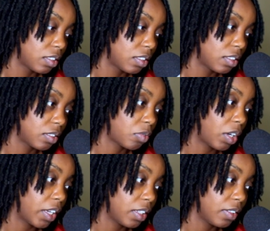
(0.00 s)

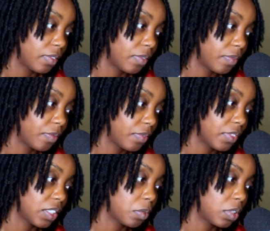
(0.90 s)
Right. And
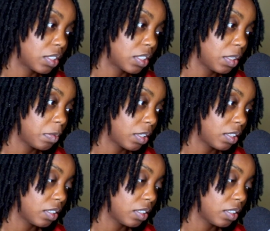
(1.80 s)
that's what it seemed like.